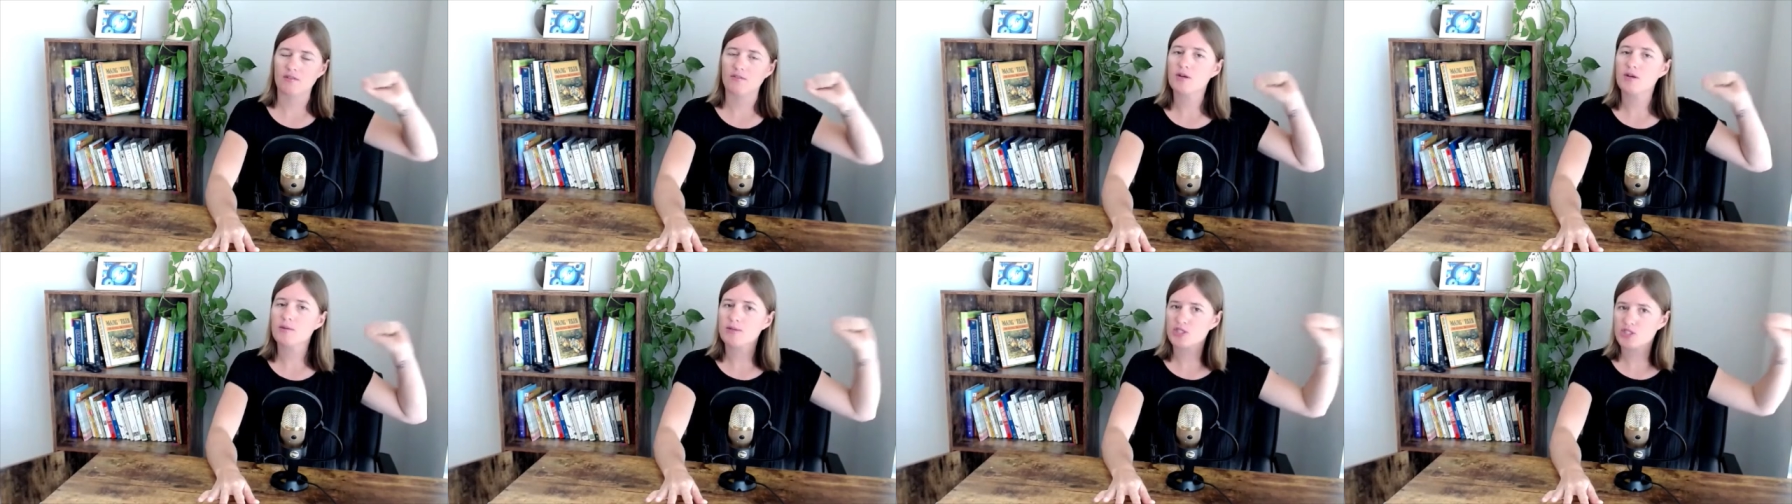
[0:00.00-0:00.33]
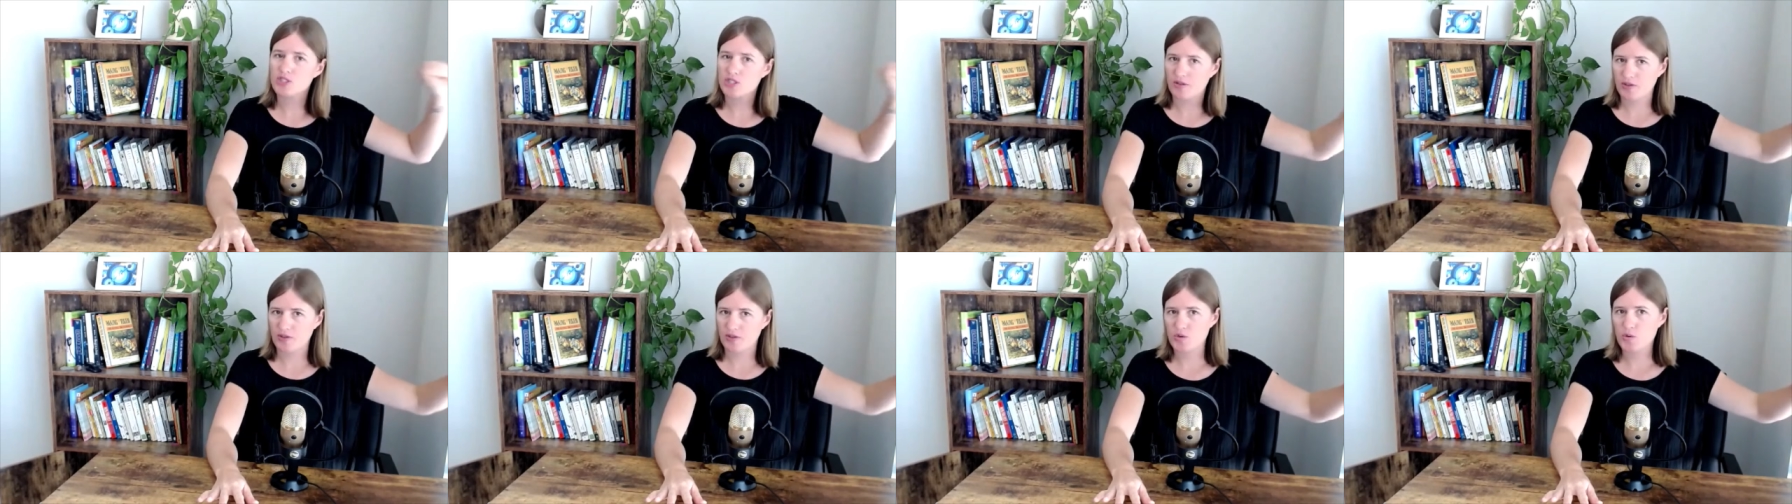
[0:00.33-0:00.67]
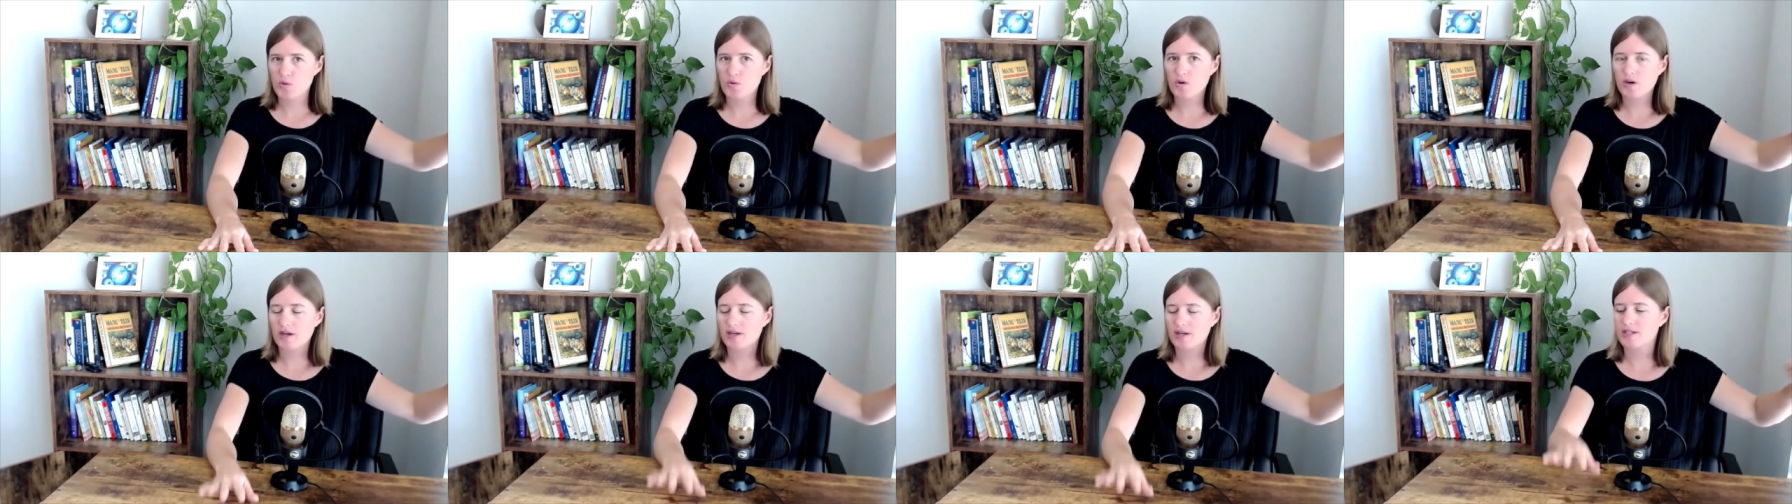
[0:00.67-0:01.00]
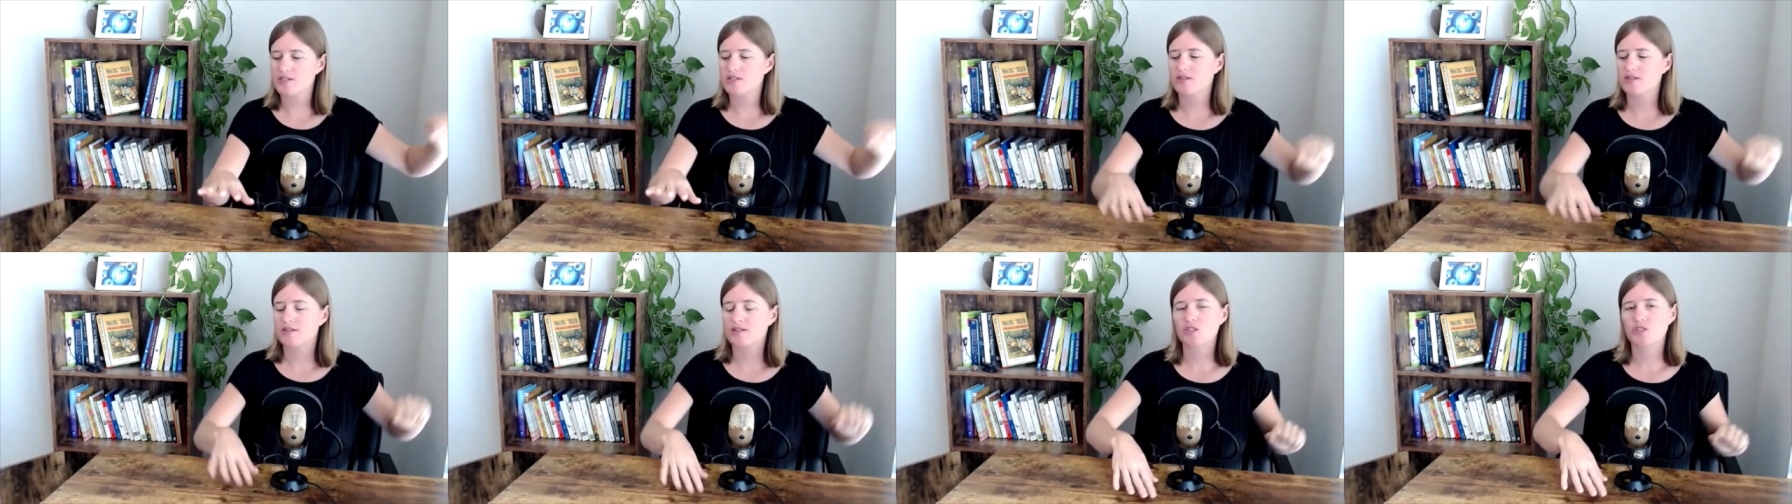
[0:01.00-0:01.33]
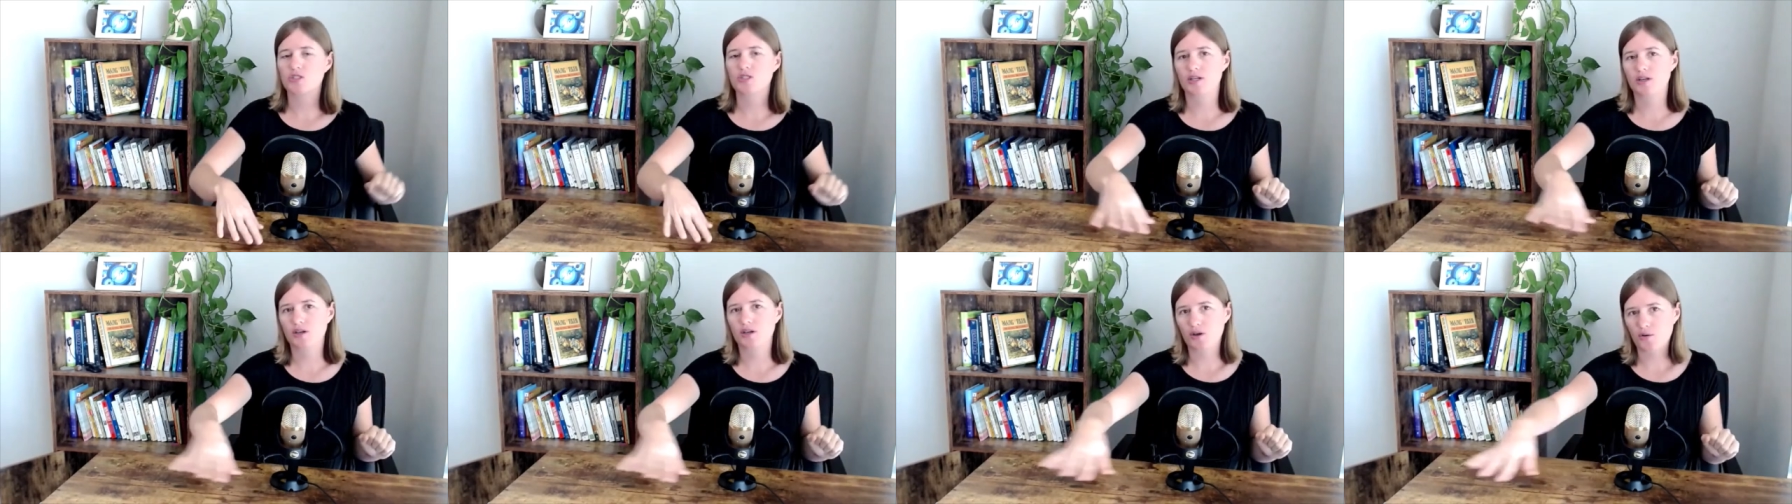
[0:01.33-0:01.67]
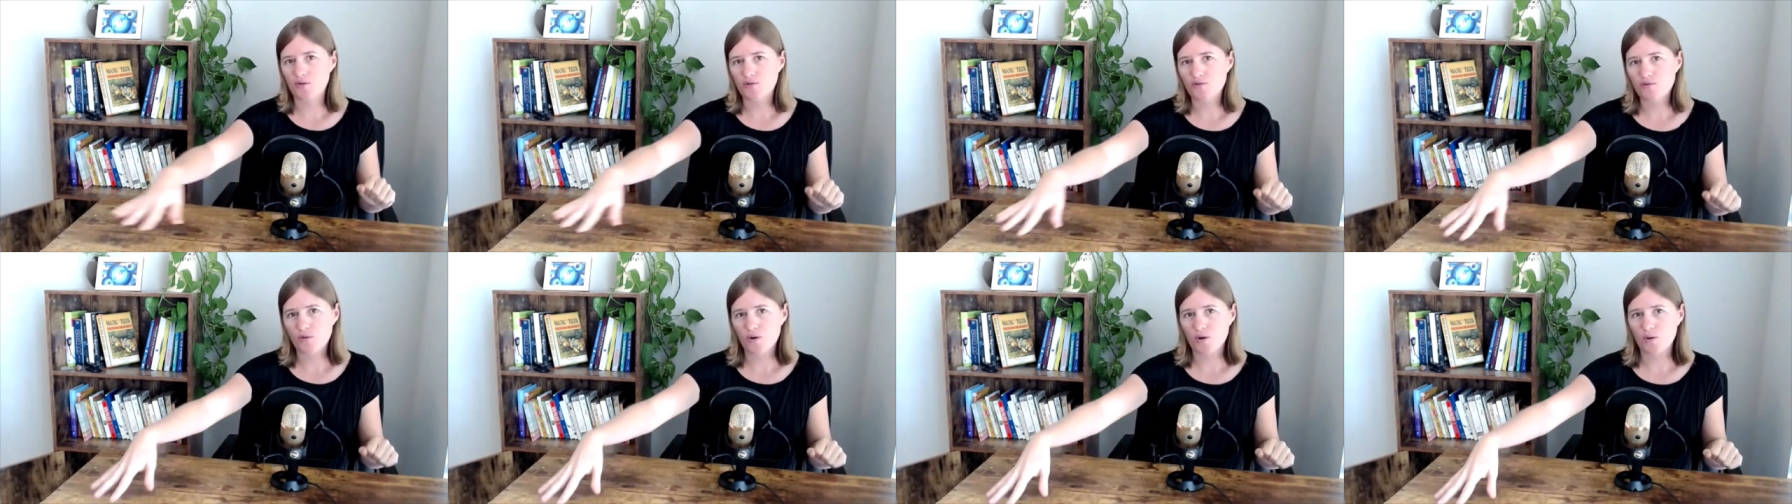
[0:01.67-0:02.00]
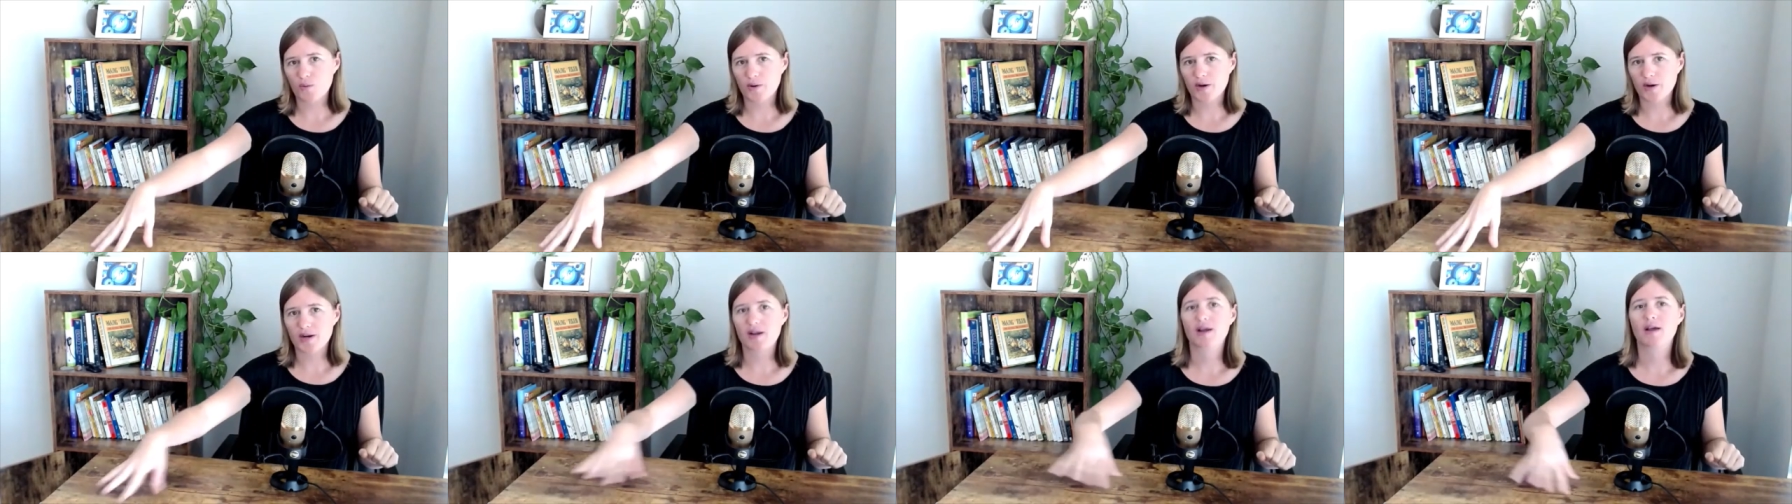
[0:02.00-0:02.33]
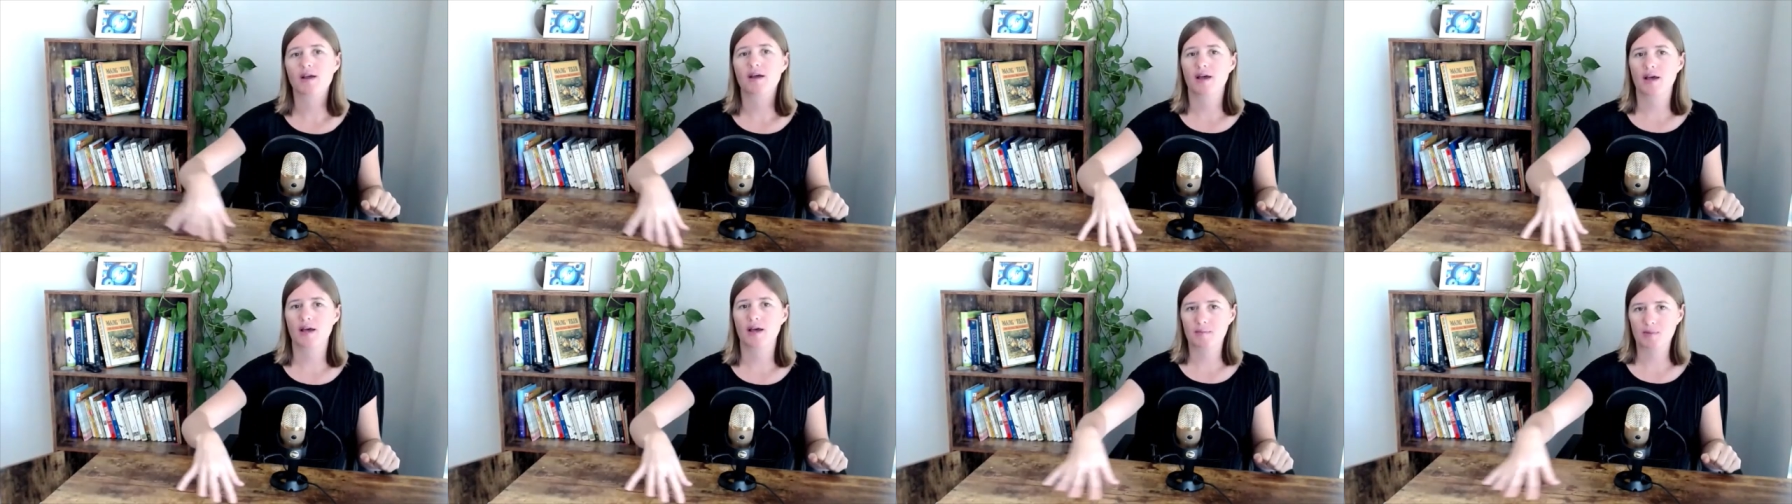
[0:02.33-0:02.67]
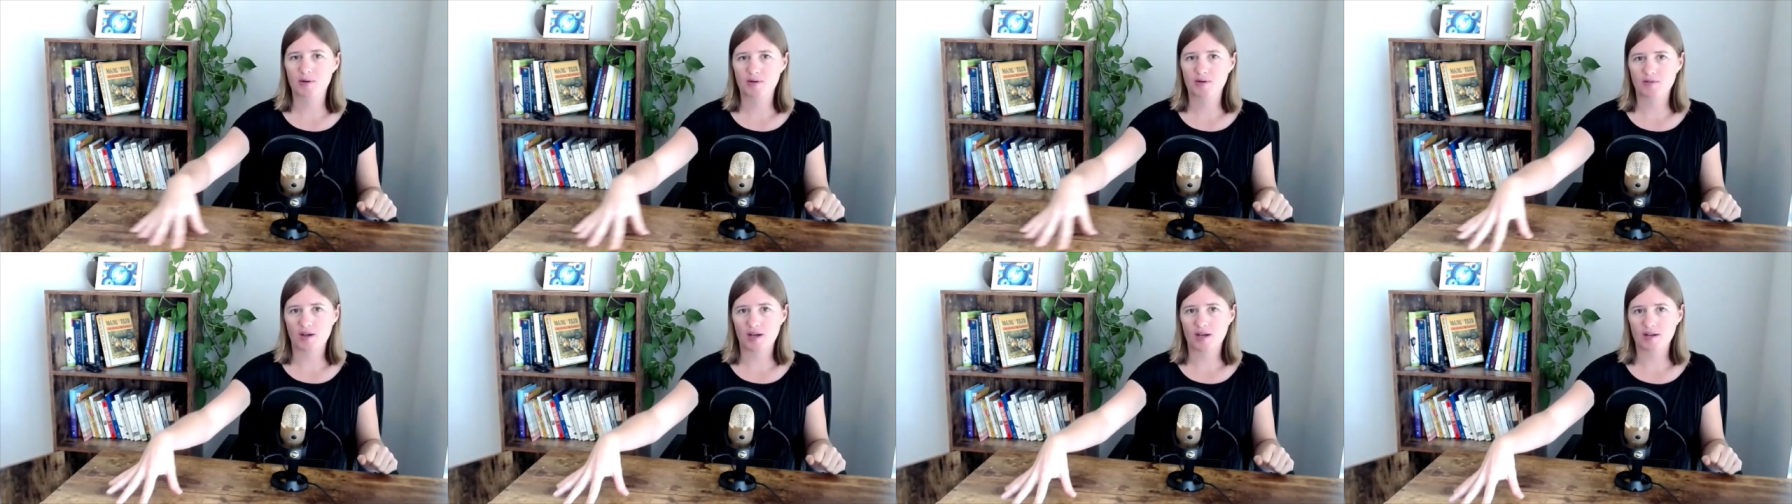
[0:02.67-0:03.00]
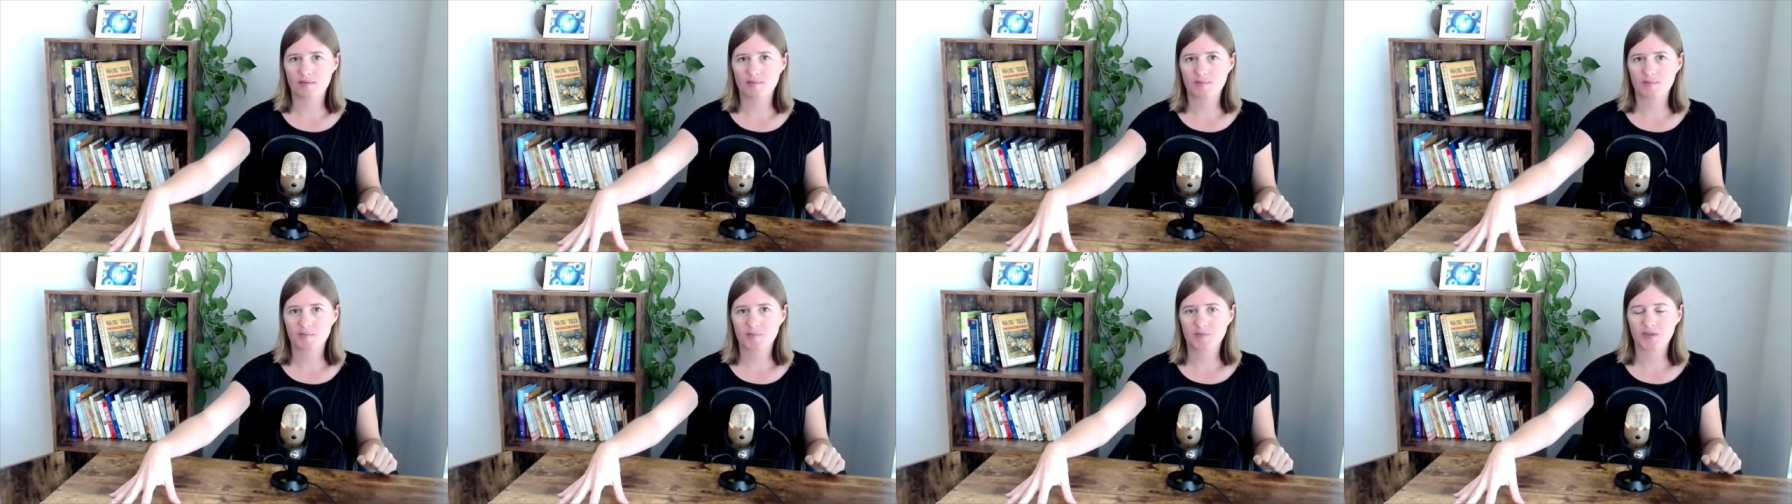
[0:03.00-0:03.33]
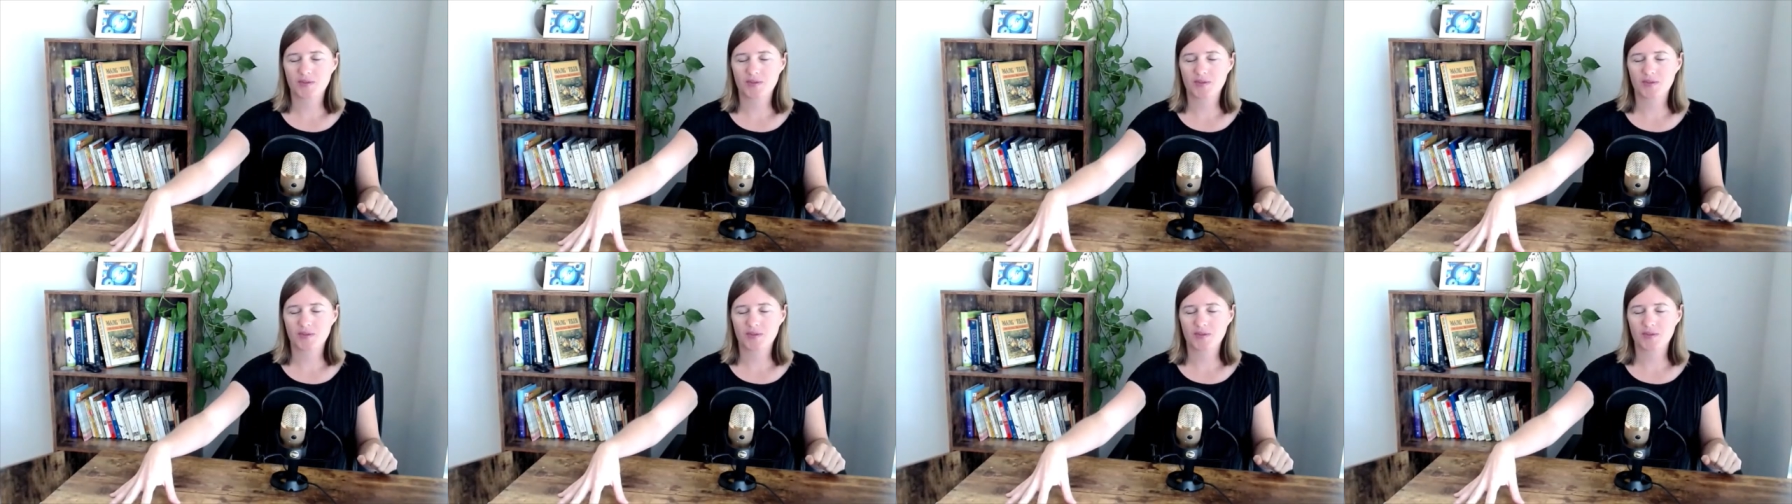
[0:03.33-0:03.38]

room and shut the door on it so that she can go forward and move on.